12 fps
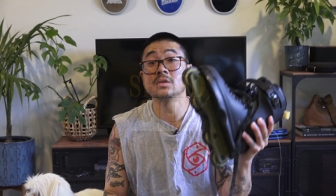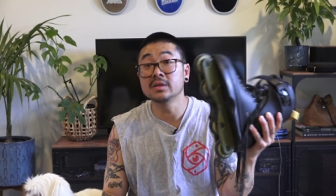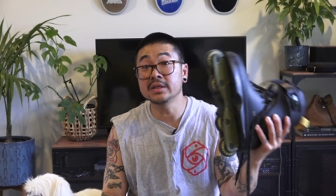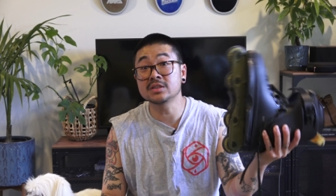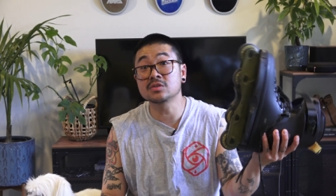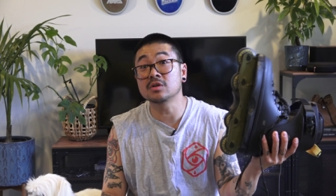
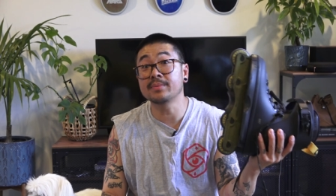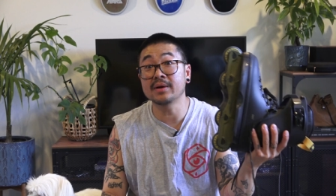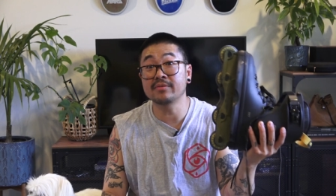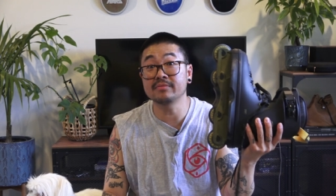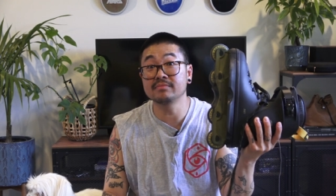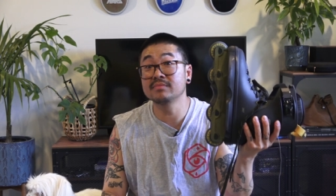Let's talk
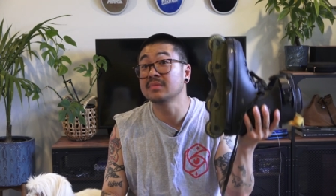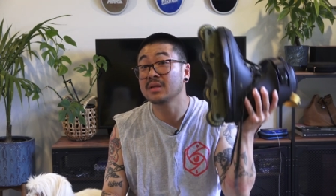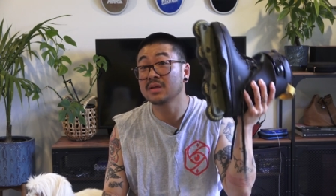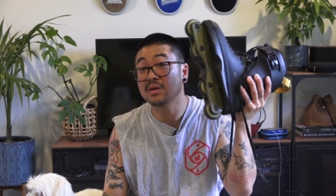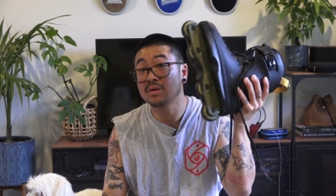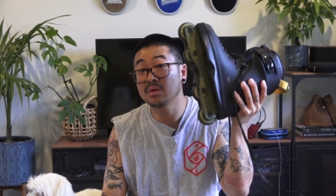about
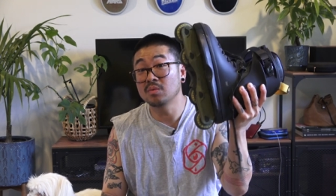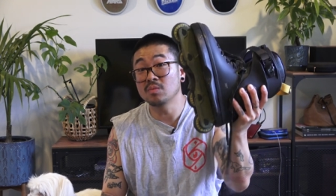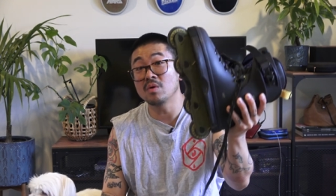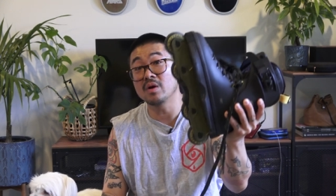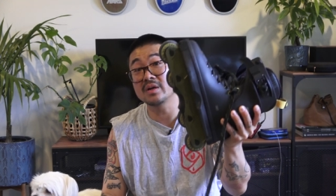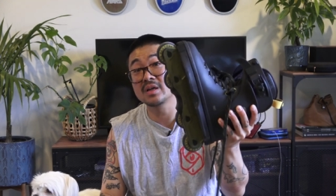
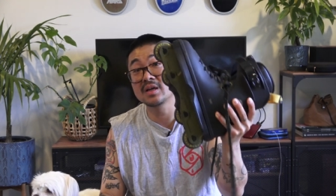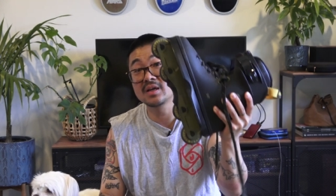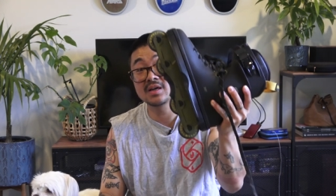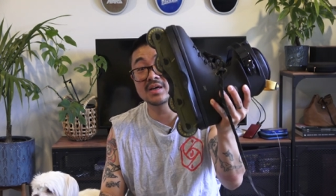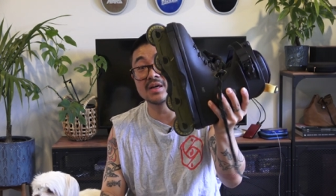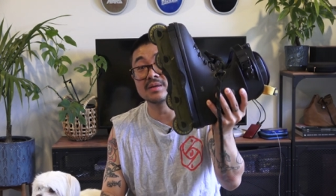what
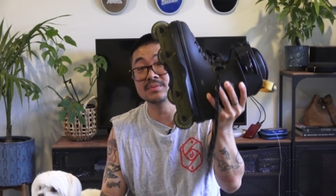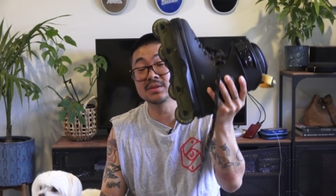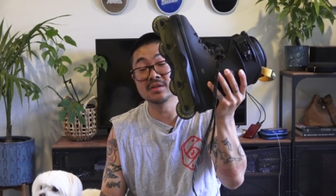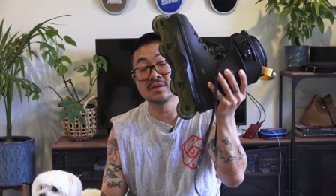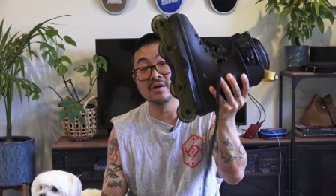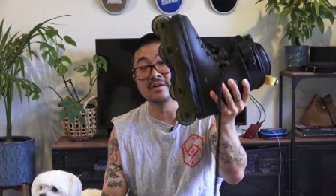comes
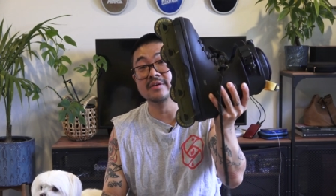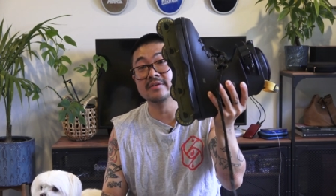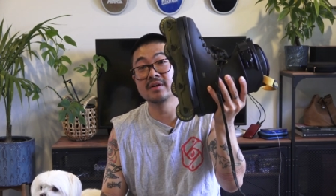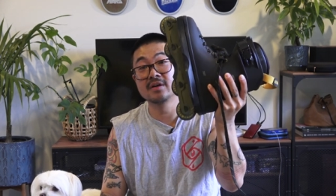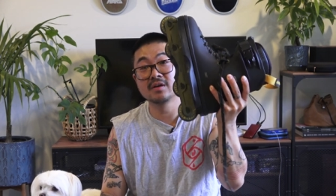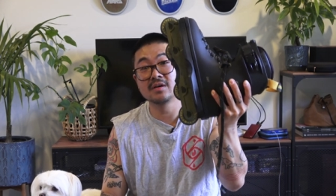
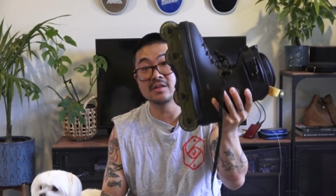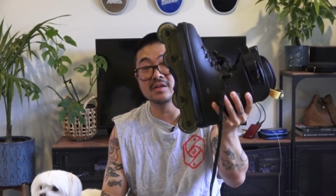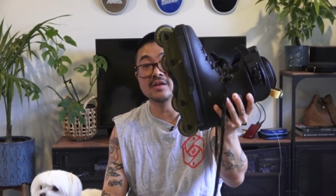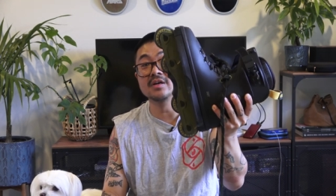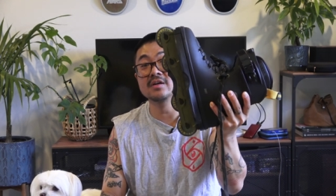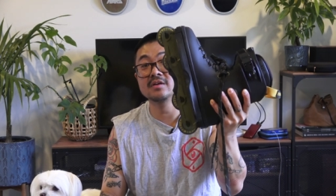on
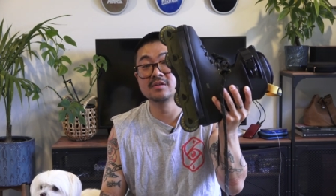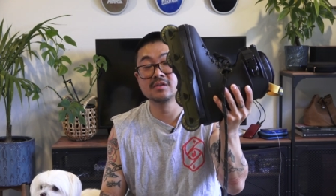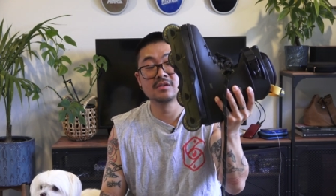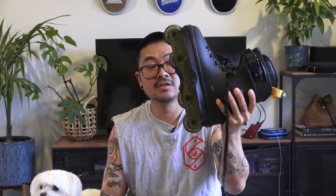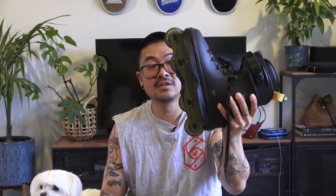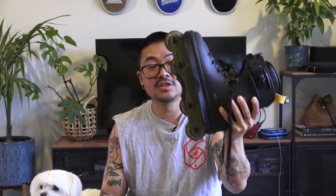the
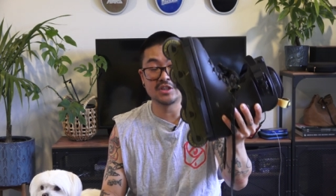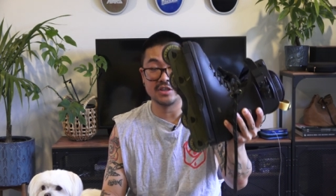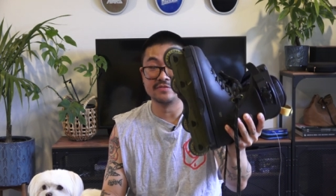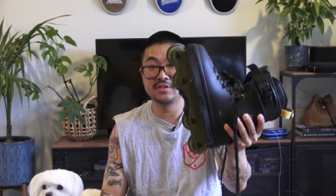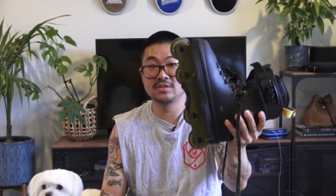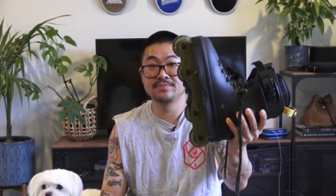
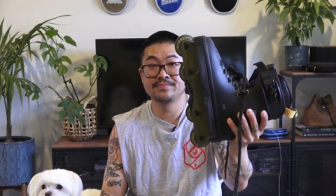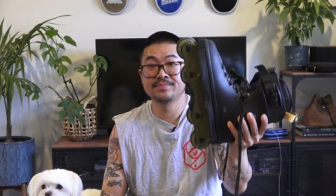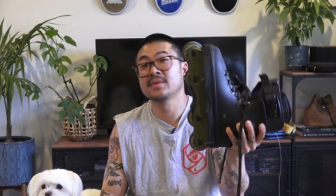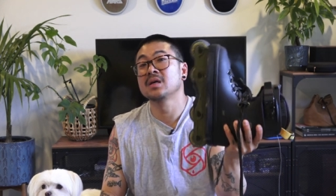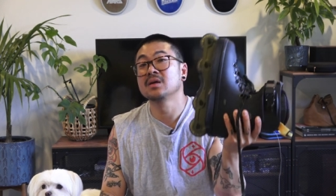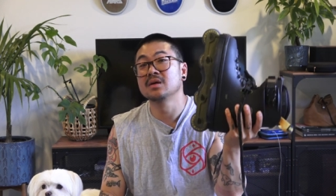shifts.
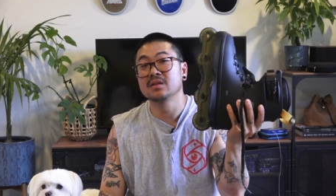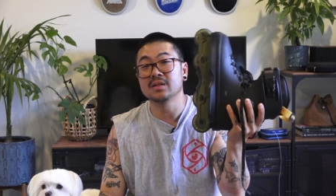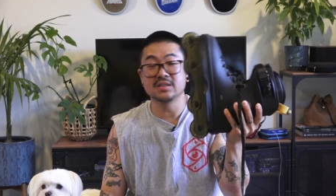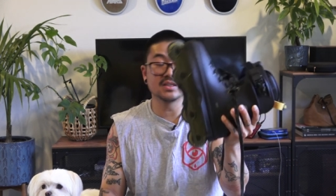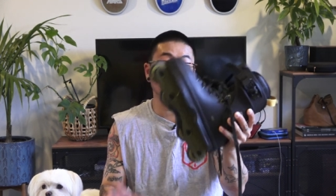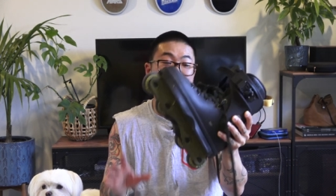
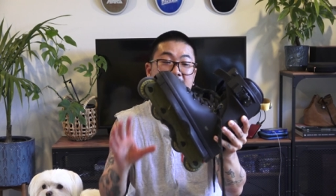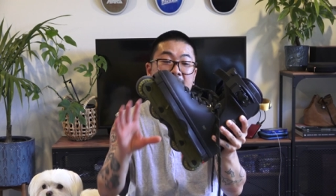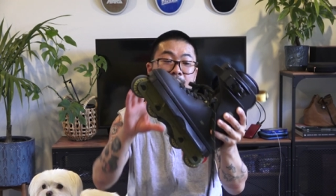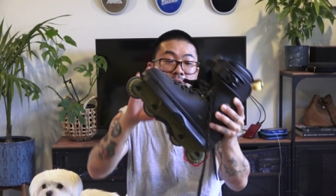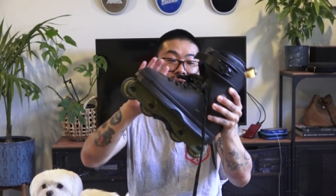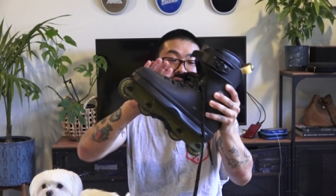These are the
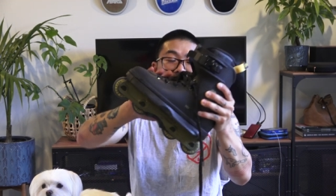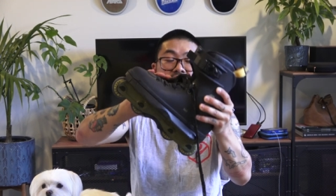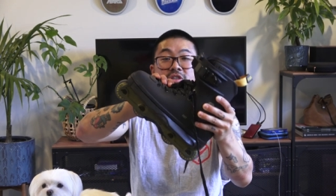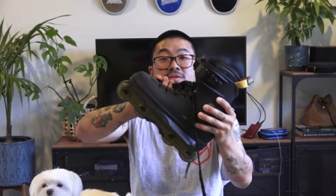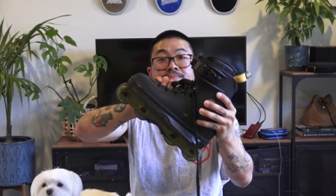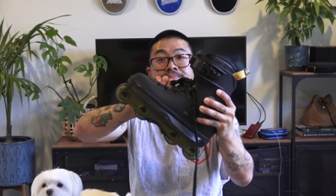camo
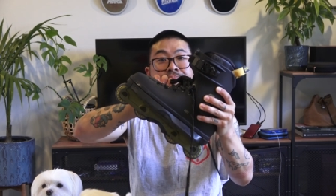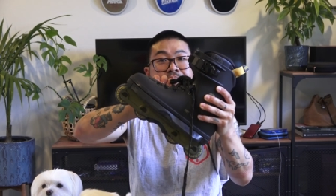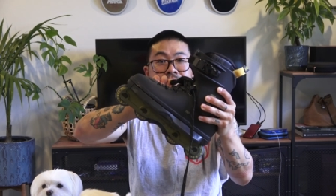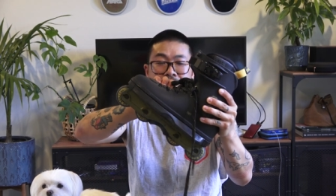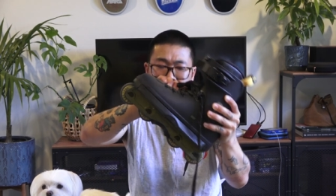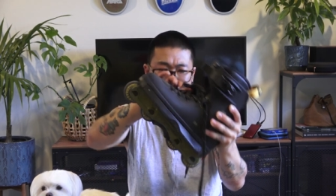edition.
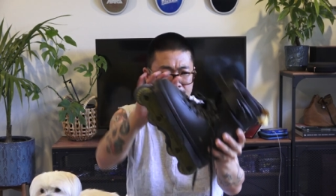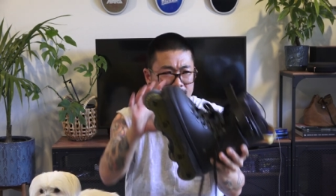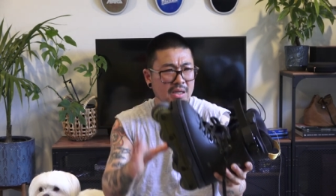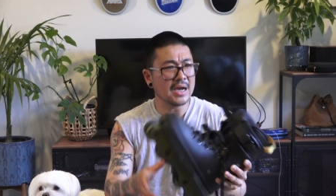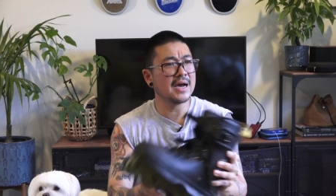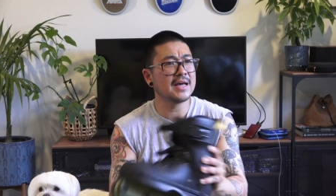
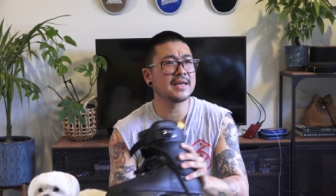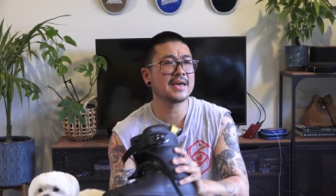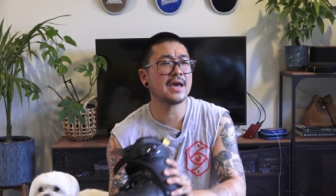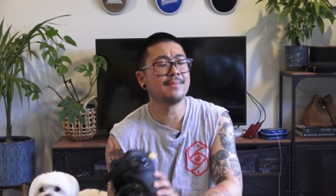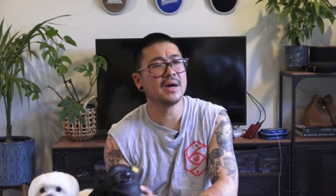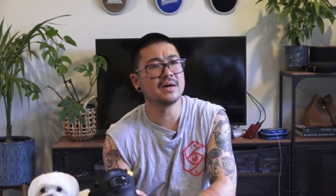Uh, they
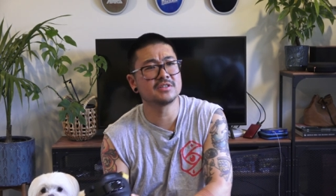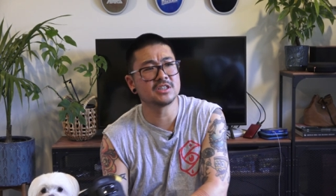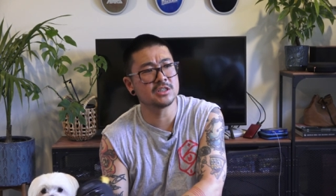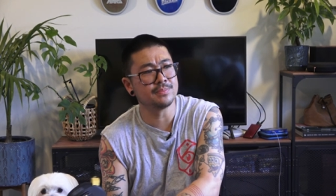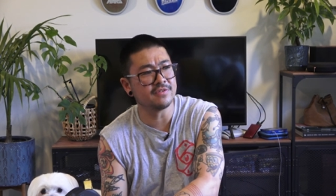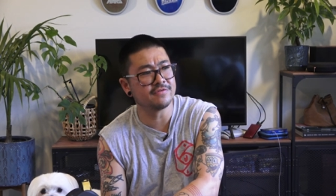came out
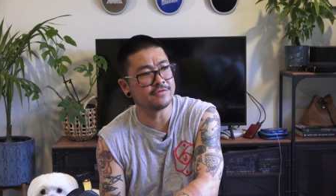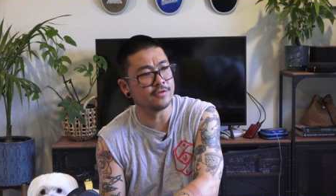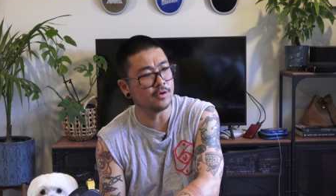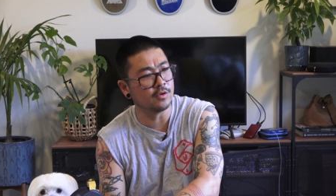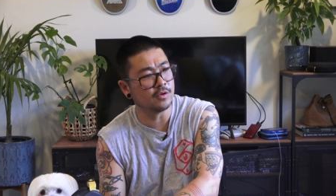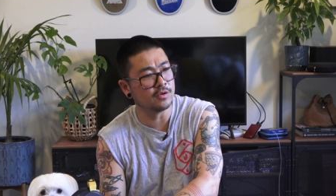just
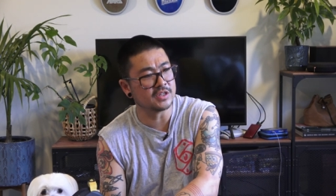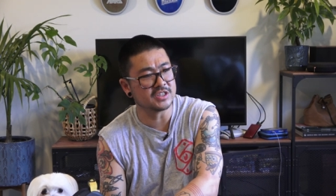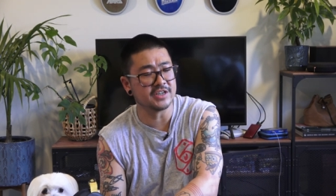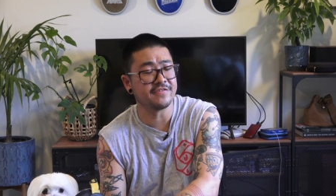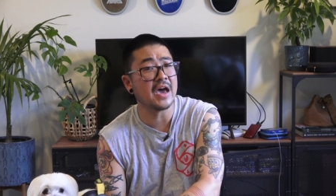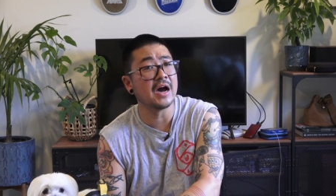before the
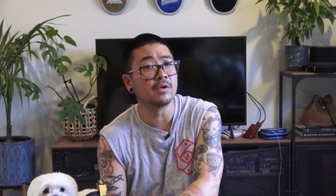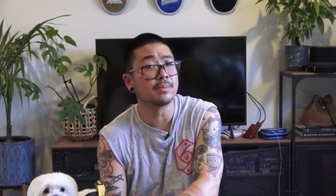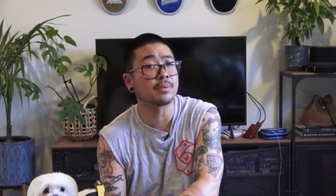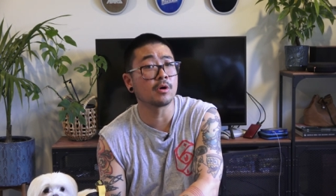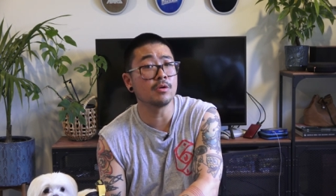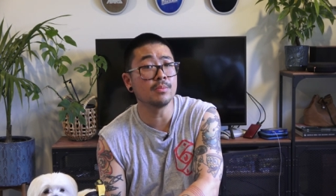Jeff Howard
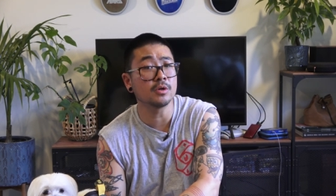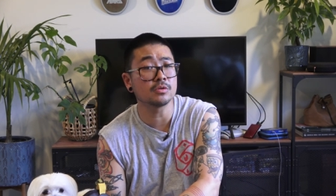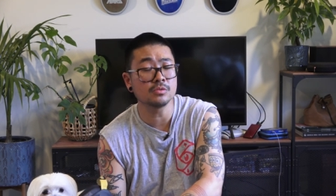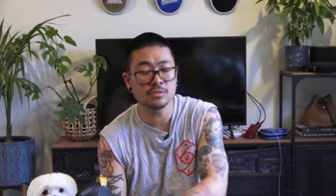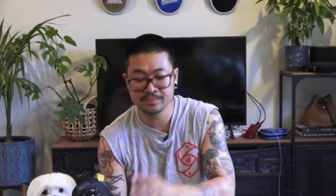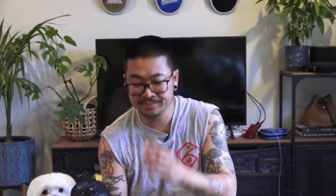Pro
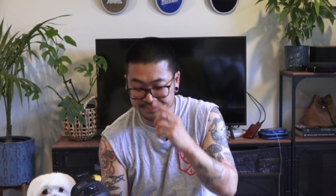model.